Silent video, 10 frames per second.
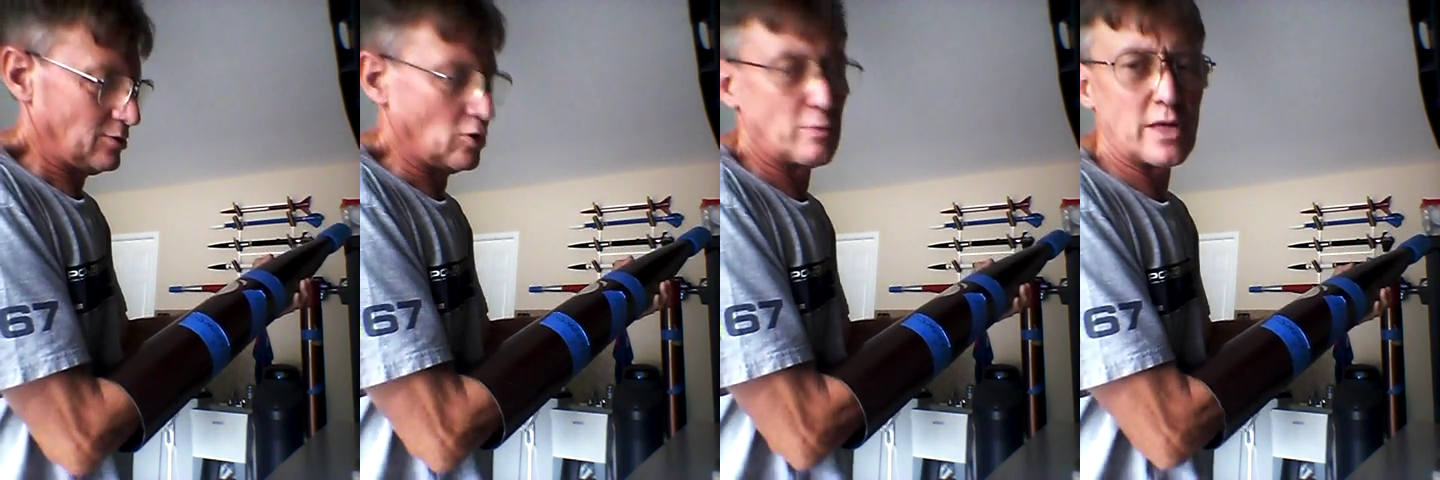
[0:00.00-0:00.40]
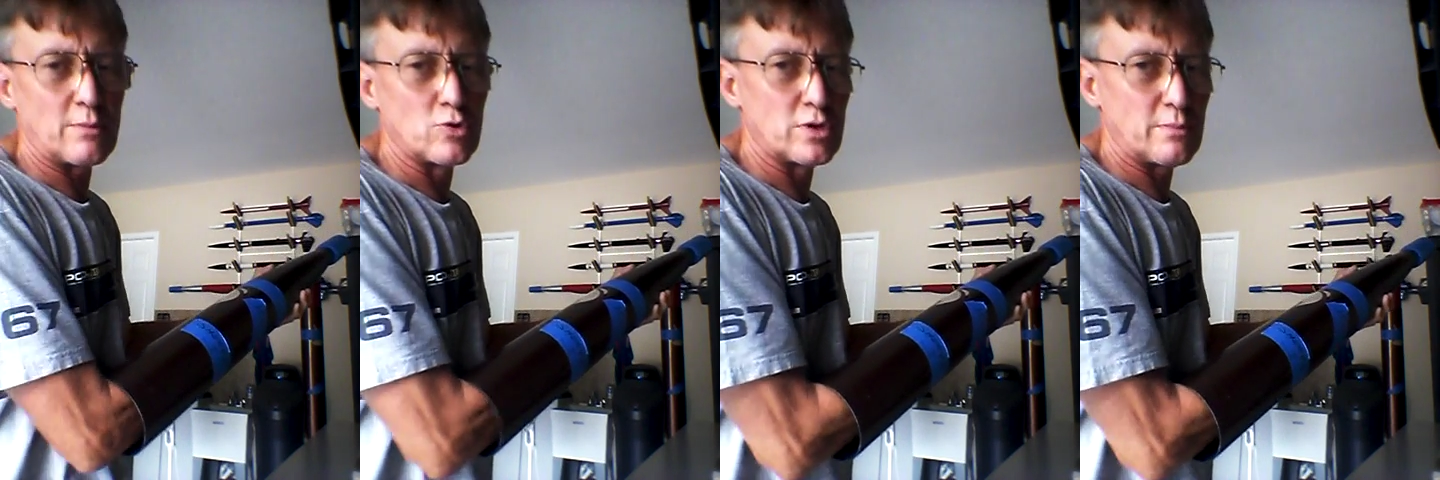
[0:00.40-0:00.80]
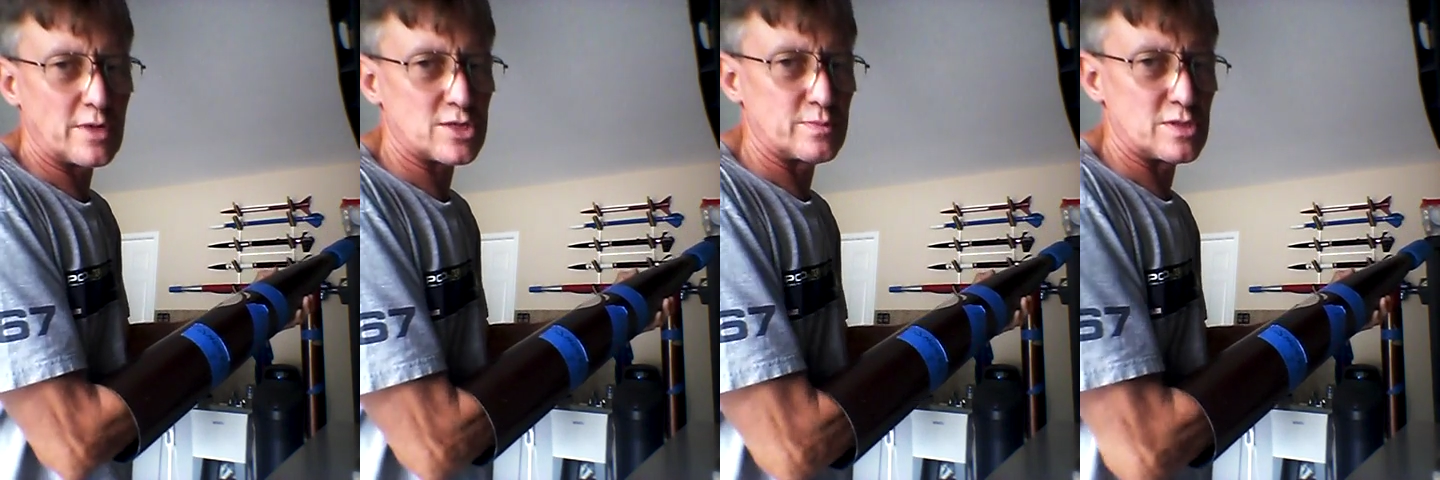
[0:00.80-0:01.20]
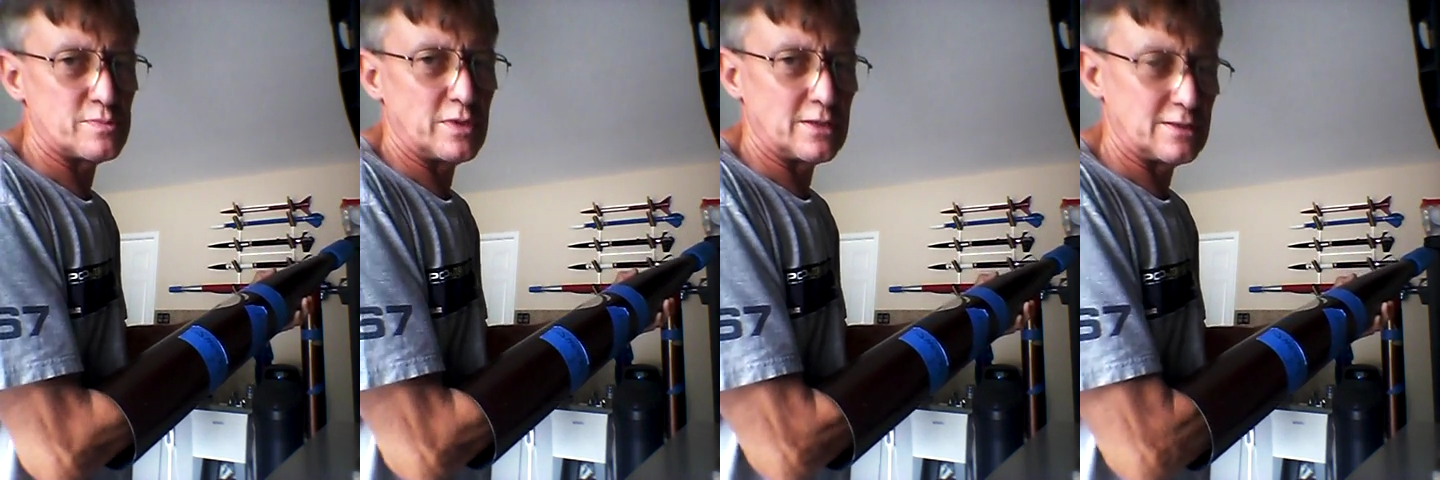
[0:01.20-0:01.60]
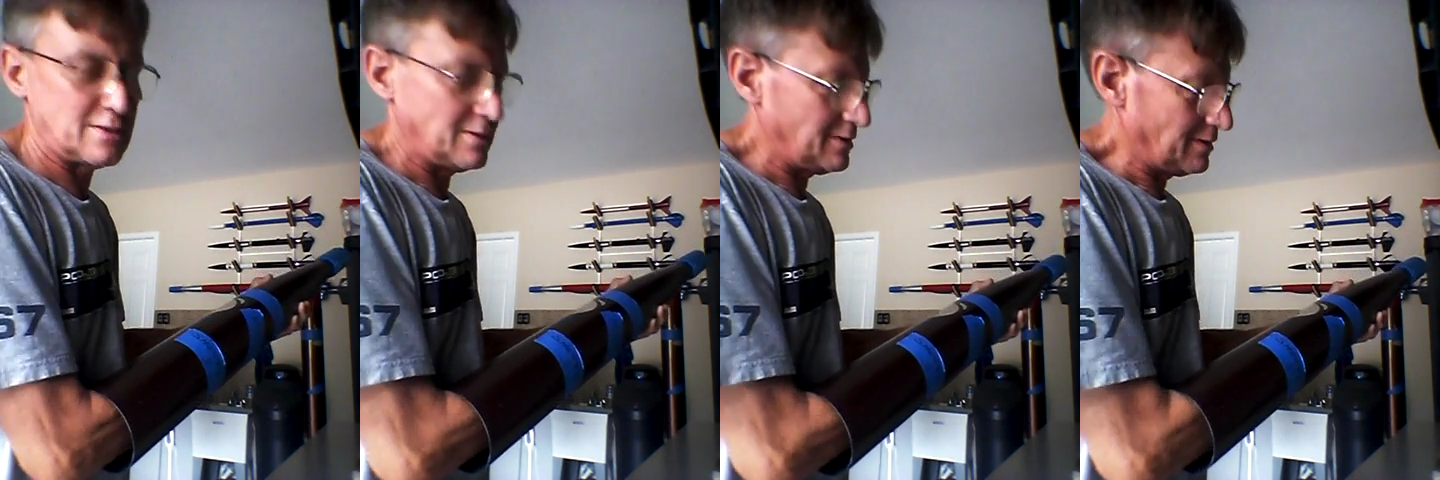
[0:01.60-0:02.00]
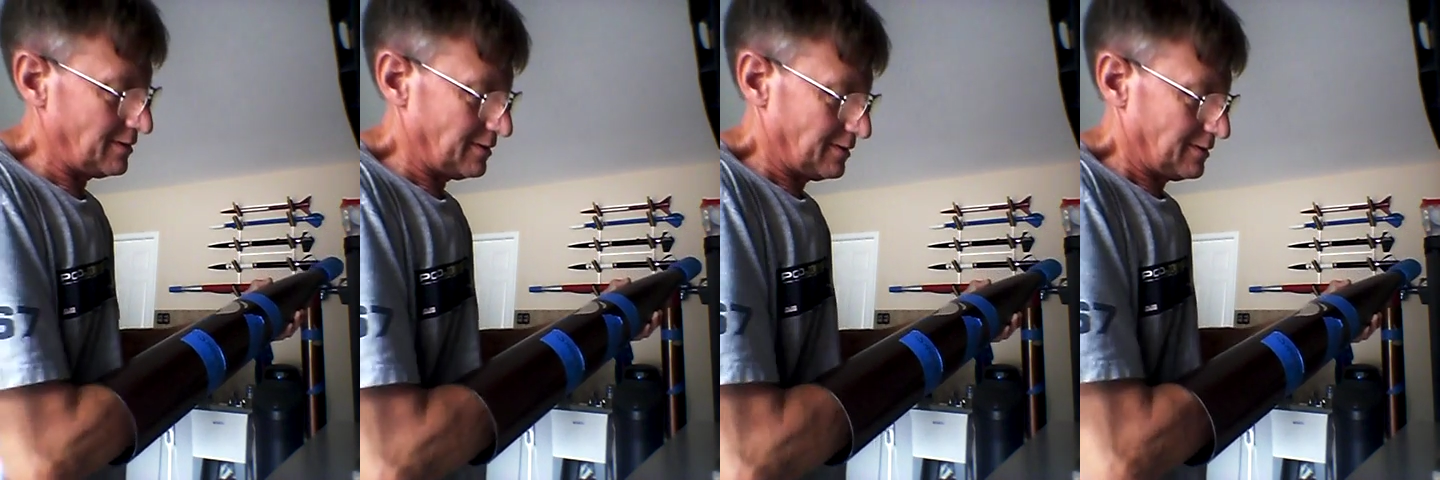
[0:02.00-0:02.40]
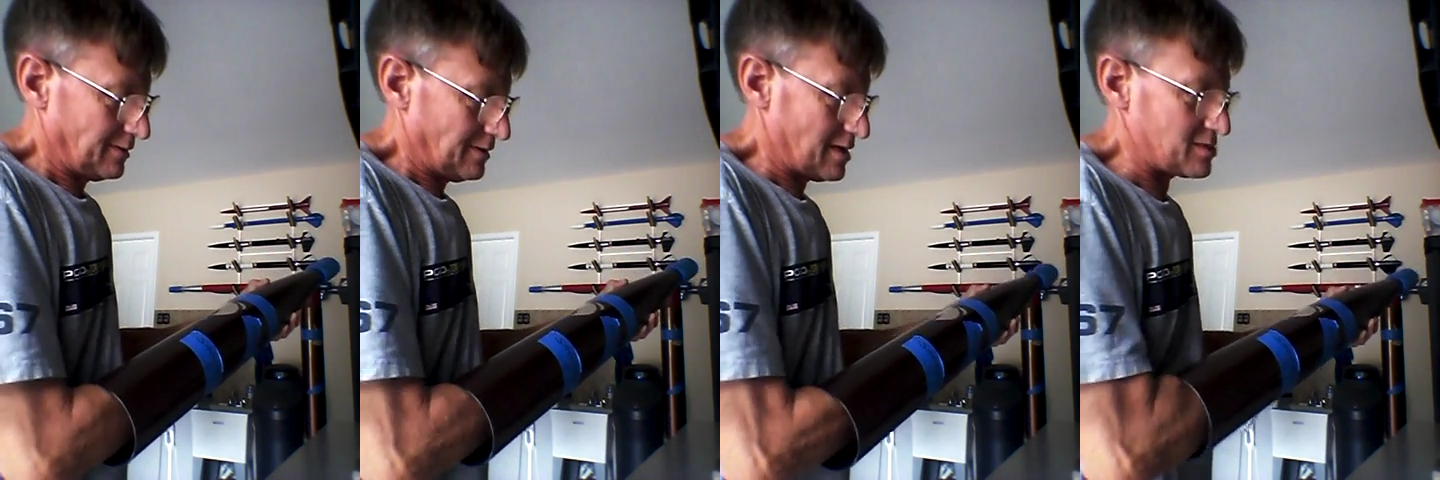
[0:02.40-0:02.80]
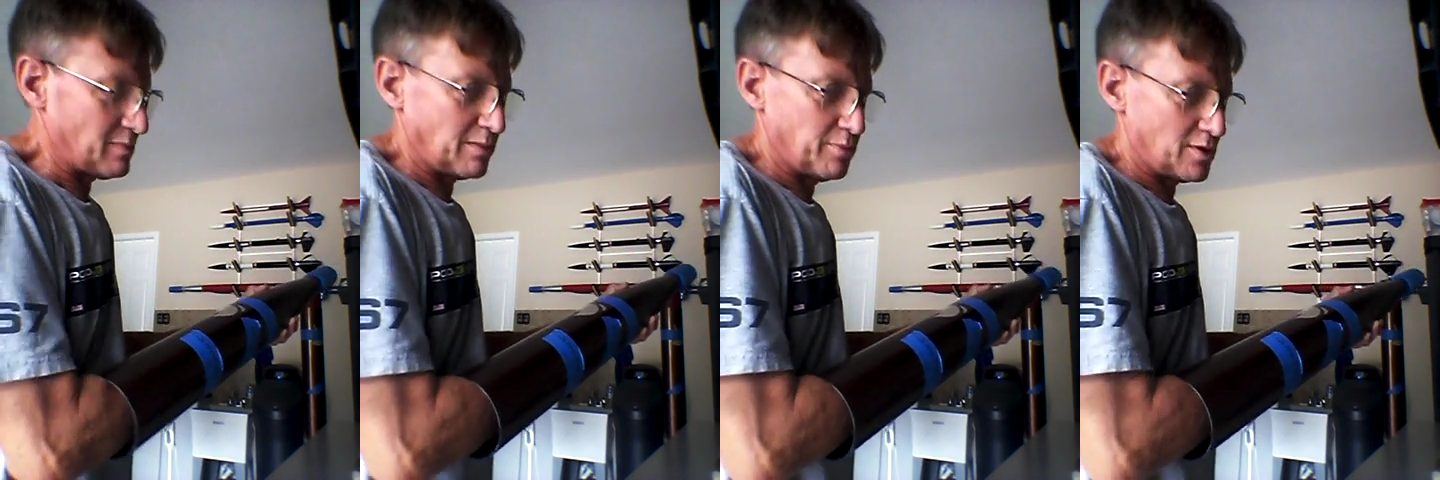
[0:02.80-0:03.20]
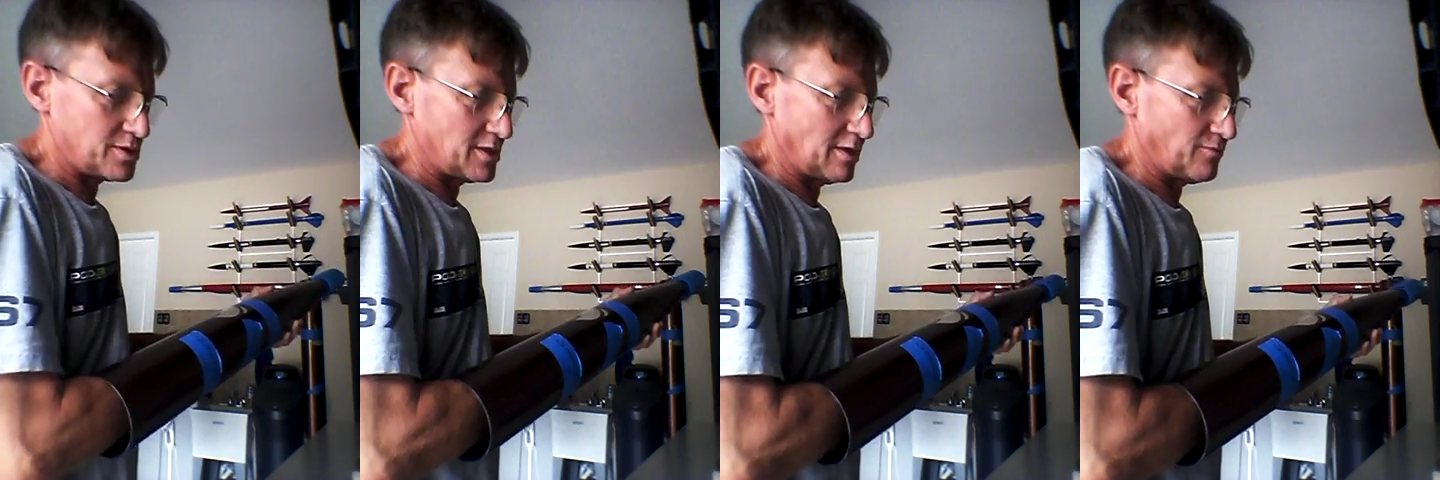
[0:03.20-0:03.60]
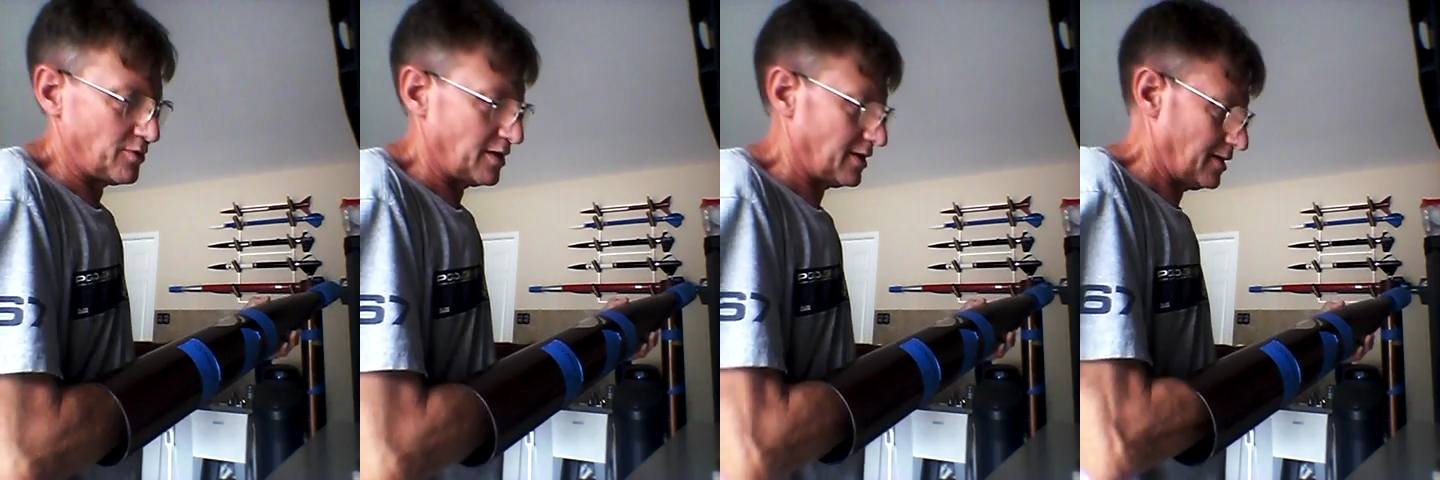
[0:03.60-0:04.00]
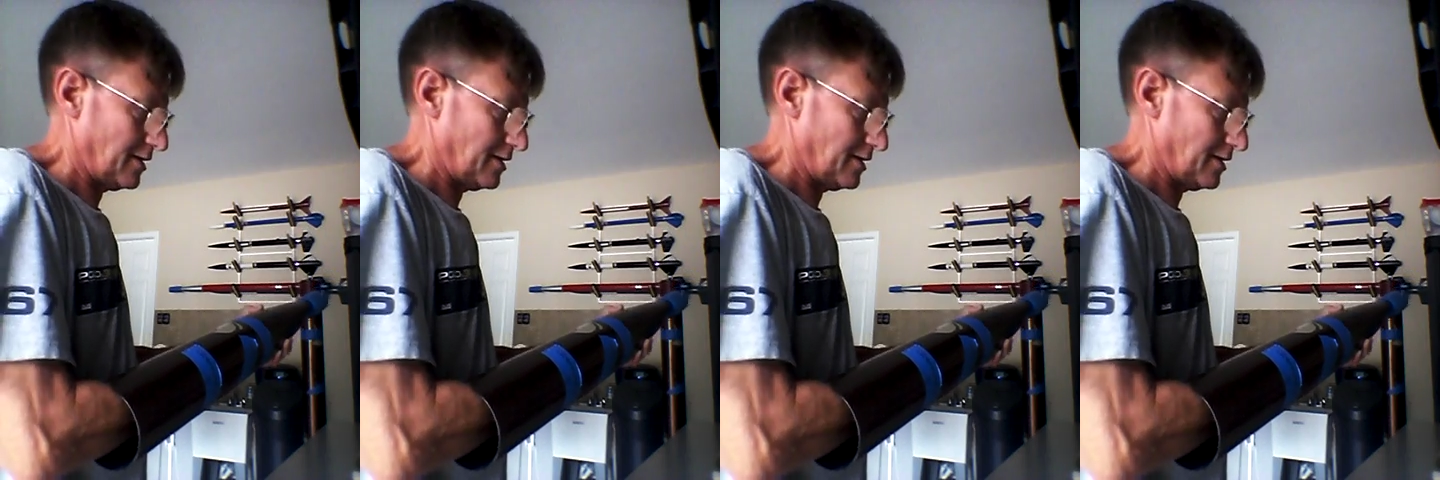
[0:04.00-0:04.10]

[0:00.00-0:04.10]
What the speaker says: Normally I'm good in measurements, but as my boss said, Freddy,